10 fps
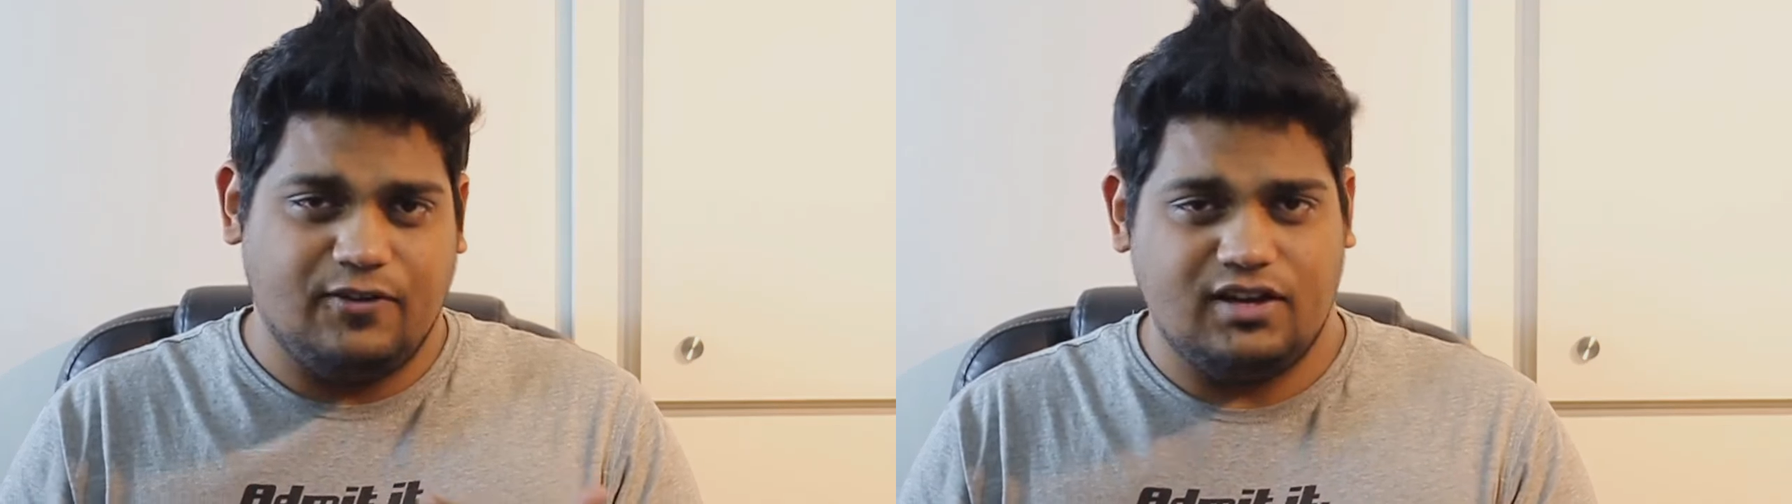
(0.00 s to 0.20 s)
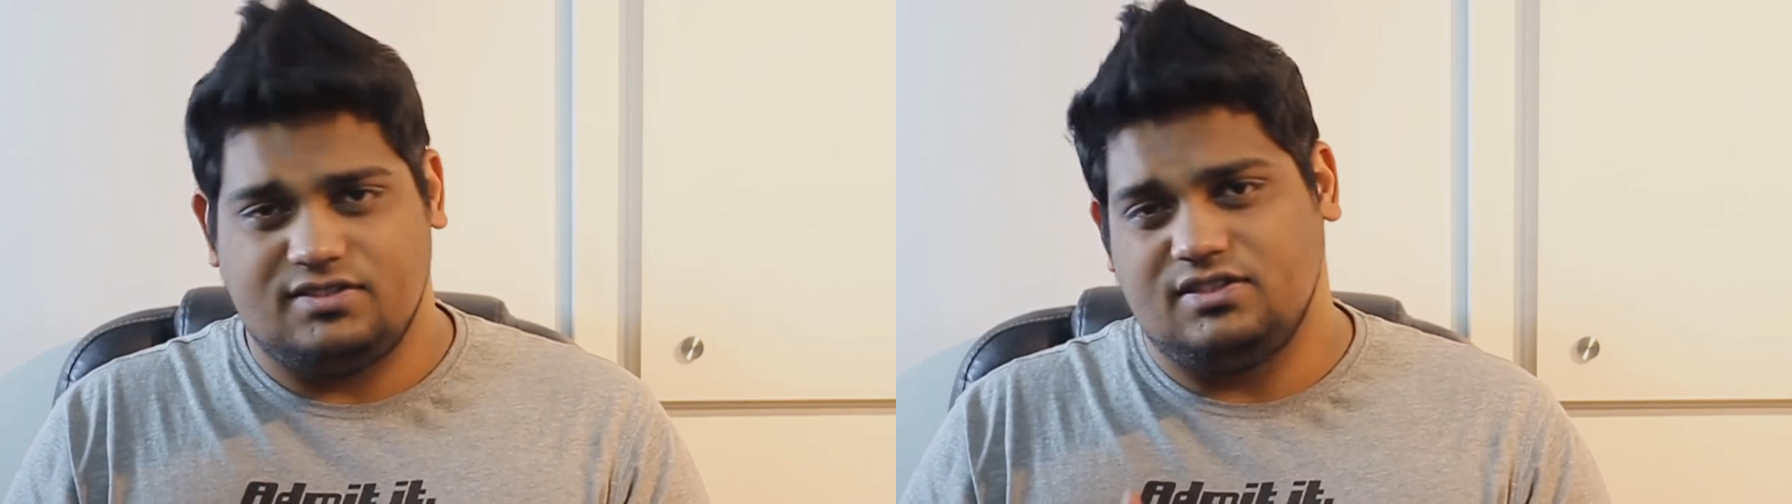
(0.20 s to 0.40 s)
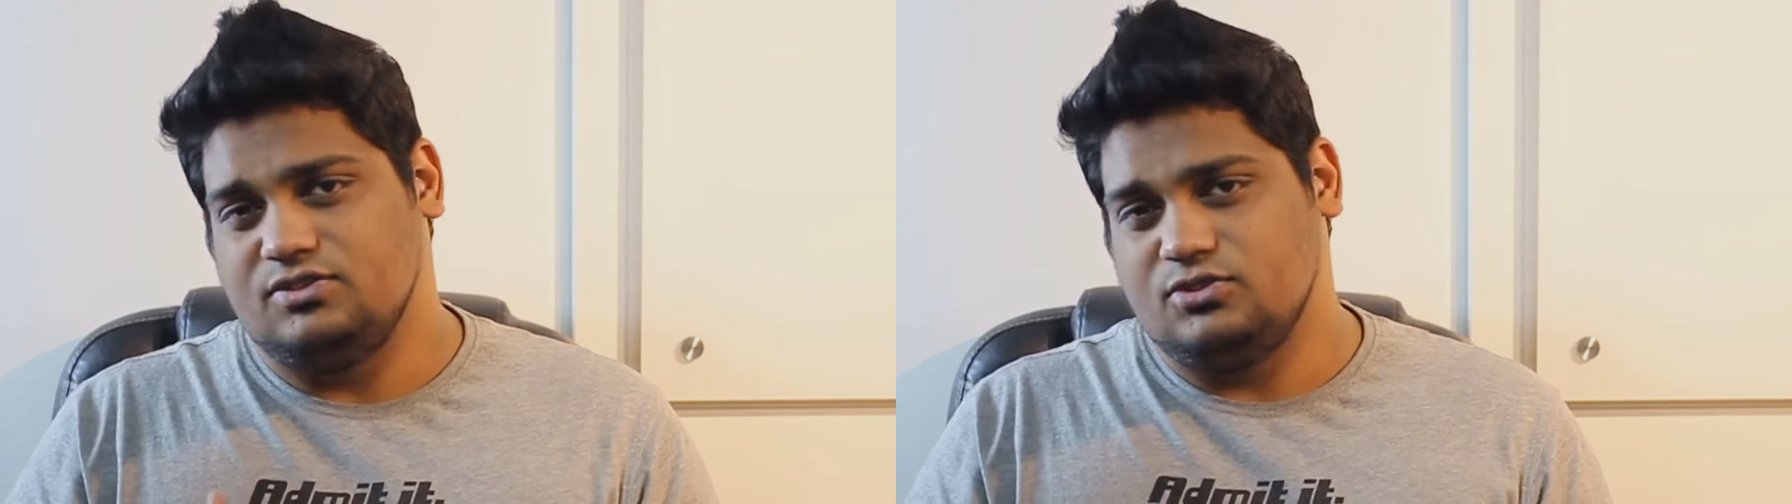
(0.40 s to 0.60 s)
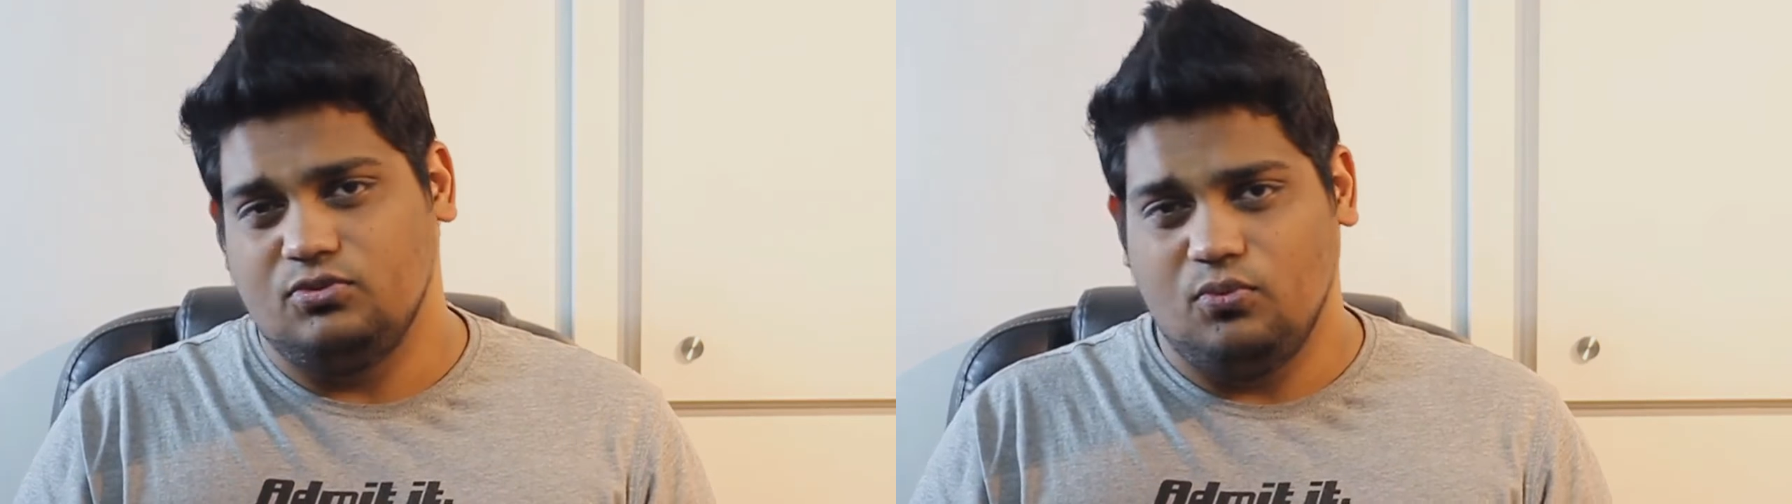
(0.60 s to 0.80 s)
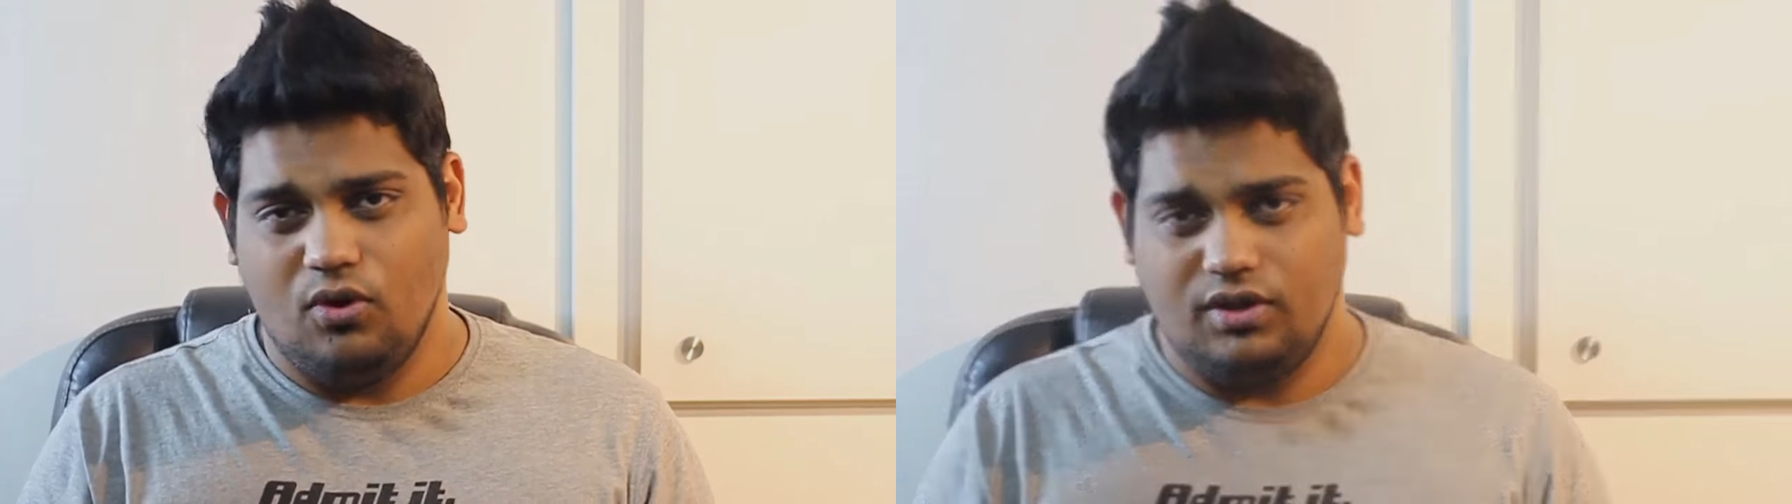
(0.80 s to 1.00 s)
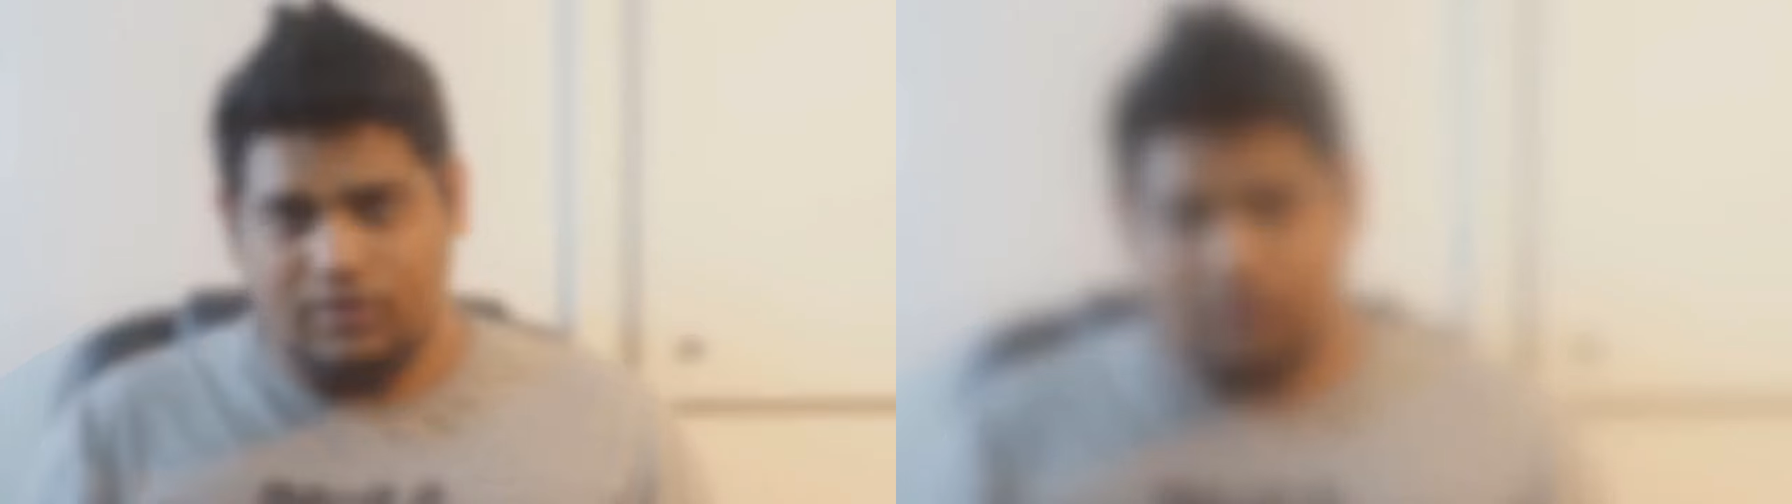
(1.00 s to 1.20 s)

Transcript: fast as you'd want